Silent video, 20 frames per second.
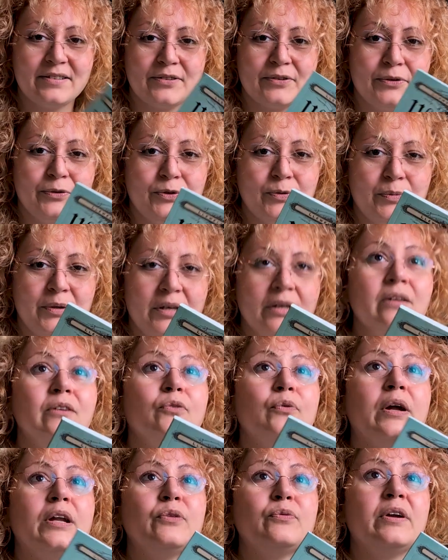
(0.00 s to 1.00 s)
is going to be
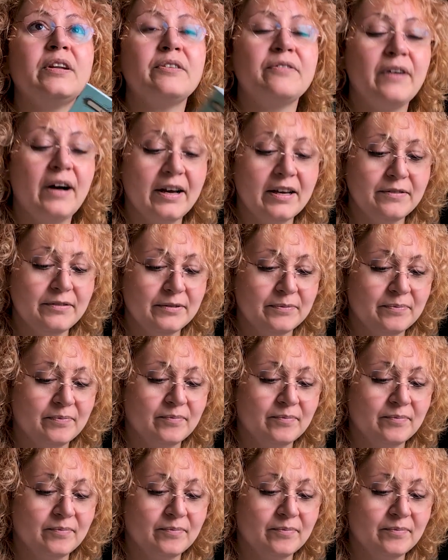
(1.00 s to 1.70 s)
2025,